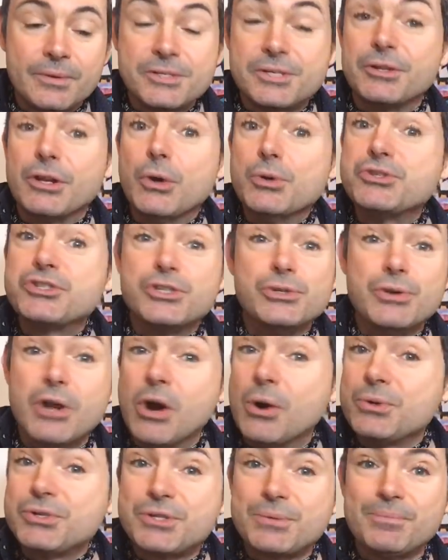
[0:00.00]
So those two
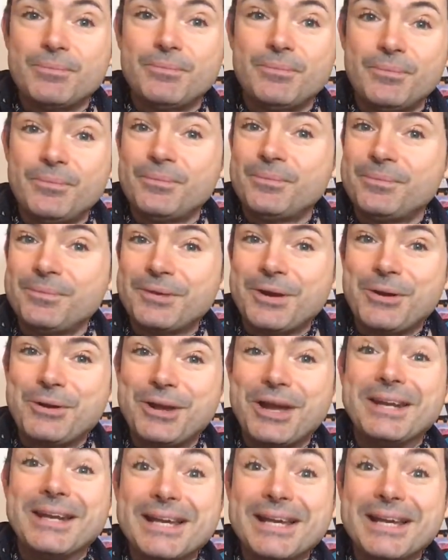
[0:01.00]
notes. Okay,